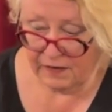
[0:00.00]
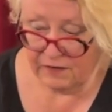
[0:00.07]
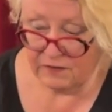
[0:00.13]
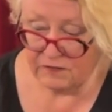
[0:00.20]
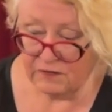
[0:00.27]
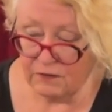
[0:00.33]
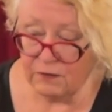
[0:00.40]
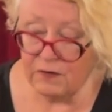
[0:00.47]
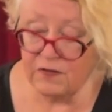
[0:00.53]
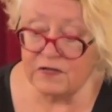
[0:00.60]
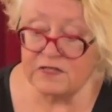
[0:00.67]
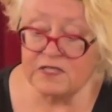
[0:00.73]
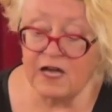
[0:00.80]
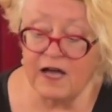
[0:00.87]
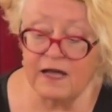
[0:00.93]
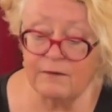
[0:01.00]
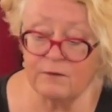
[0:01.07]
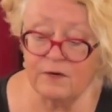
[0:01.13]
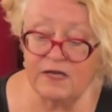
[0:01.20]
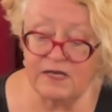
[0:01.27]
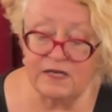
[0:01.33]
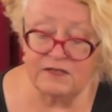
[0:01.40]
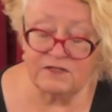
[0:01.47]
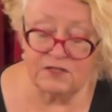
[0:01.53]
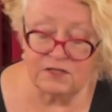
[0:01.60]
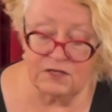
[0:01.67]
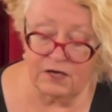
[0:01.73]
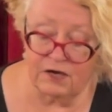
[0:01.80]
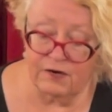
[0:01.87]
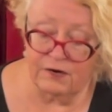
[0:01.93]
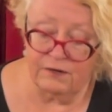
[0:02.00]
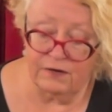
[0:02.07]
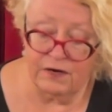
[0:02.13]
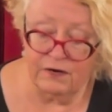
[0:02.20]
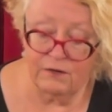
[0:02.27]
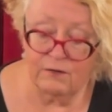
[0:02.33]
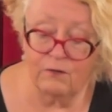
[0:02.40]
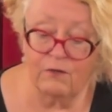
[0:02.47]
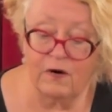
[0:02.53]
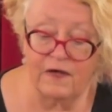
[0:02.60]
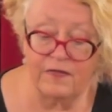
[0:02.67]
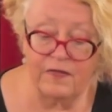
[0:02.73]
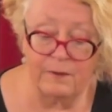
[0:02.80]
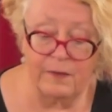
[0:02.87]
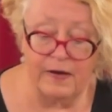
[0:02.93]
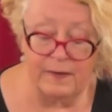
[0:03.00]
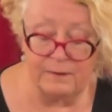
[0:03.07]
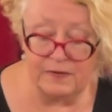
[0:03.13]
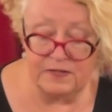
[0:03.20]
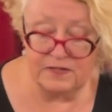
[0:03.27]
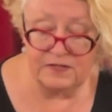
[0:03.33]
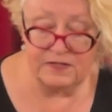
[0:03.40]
So all the time we need to know what the puppet